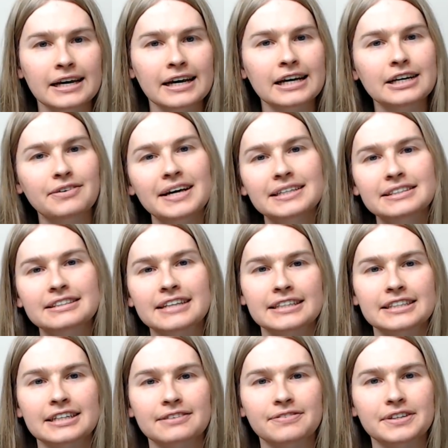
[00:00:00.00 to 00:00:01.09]
Anyways,
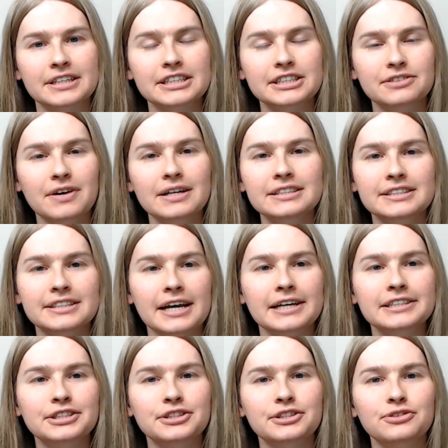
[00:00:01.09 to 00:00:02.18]
that's it for this one. Stay
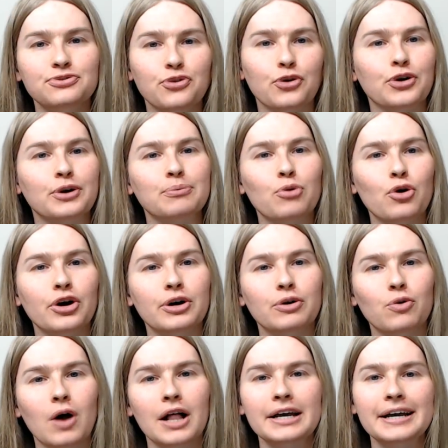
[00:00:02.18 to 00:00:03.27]
tuned for more
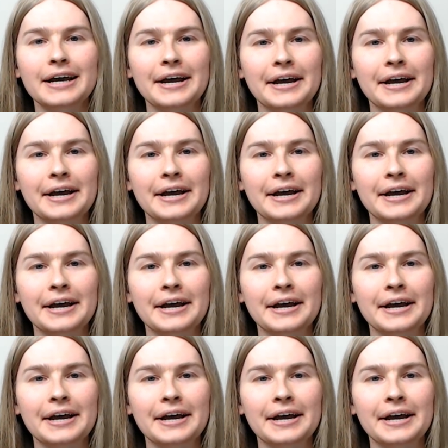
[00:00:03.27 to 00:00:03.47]
wallet